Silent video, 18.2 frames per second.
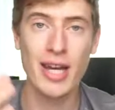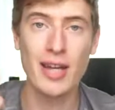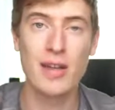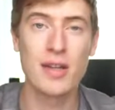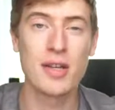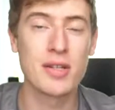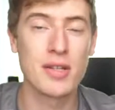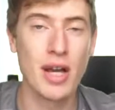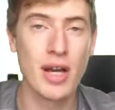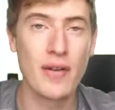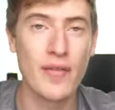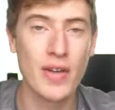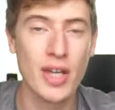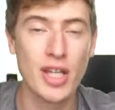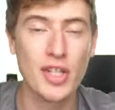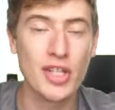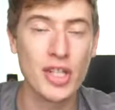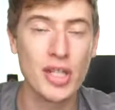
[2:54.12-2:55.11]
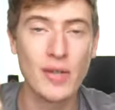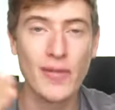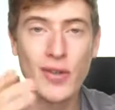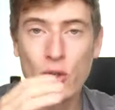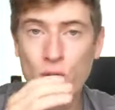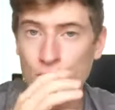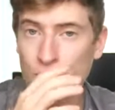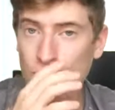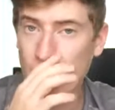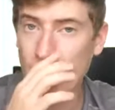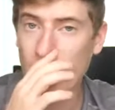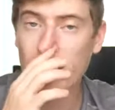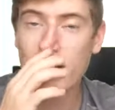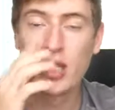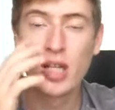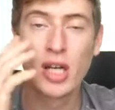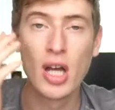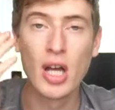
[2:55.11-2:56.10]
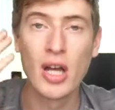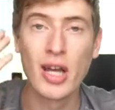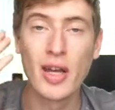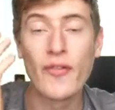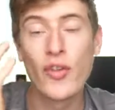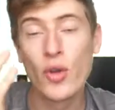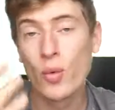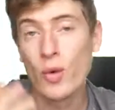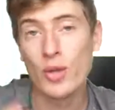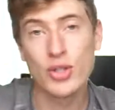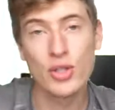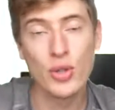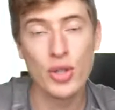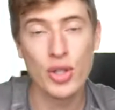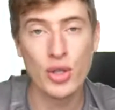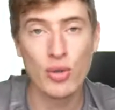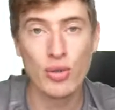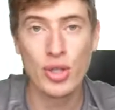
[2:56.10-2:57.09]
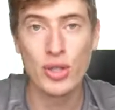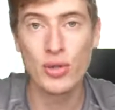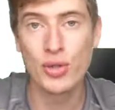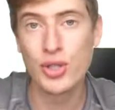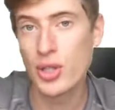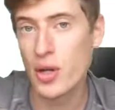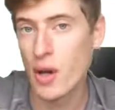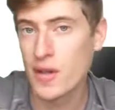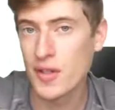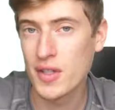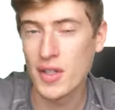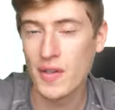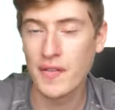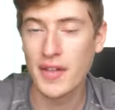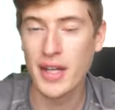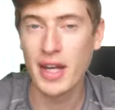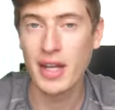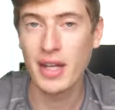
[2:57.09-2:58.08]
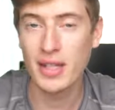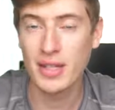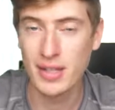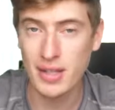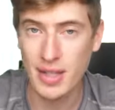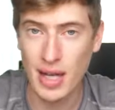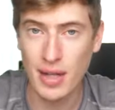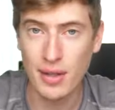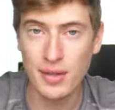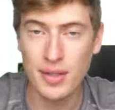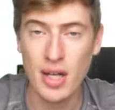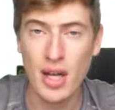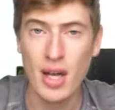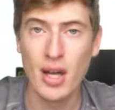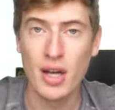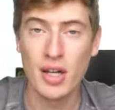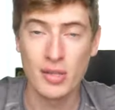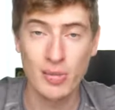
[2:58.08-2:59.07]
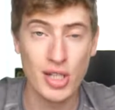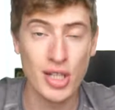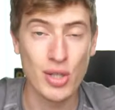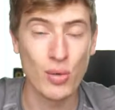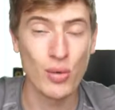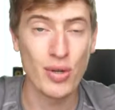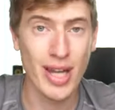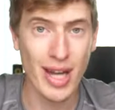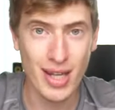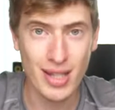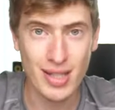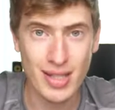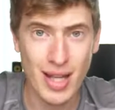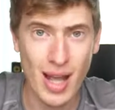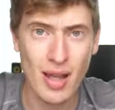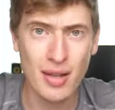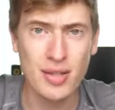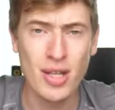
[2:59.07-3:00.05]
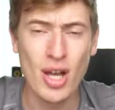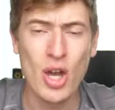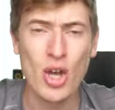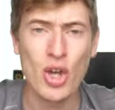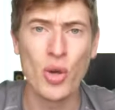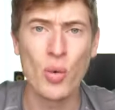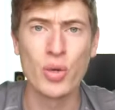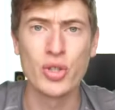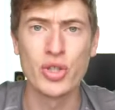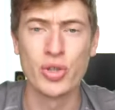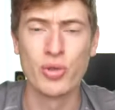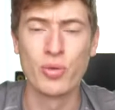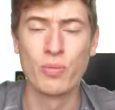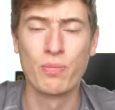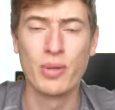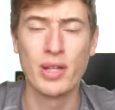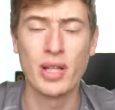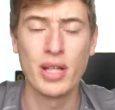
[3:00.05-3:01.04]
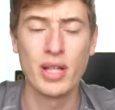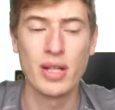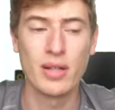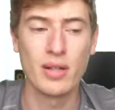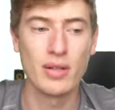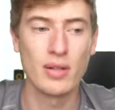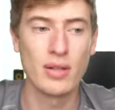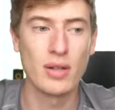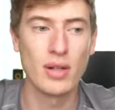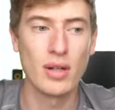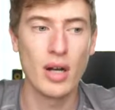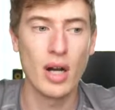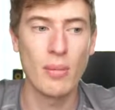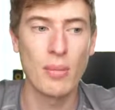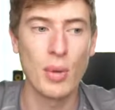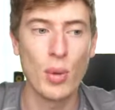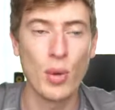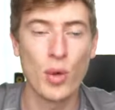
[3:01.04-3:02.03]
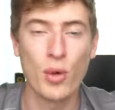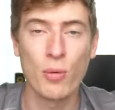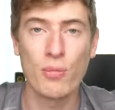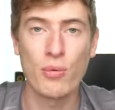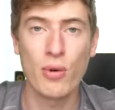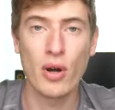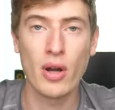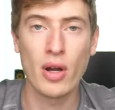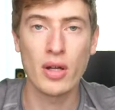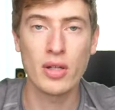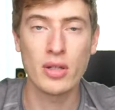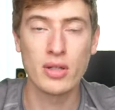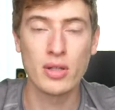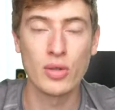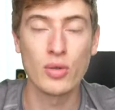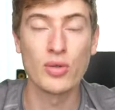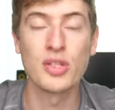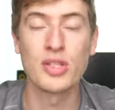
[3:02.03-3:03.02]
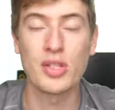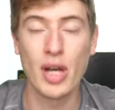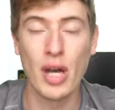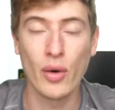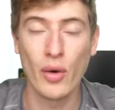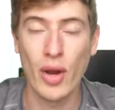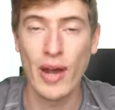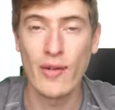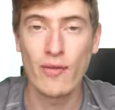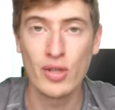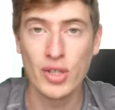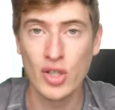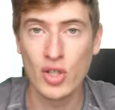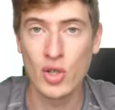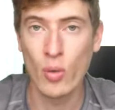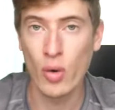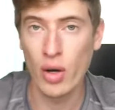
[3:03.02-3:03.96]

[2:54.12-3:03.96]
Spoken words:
edit the design for each individual product, if you want to increase your chances of getting sales, especially organic sales, you want to be uploading your design on every single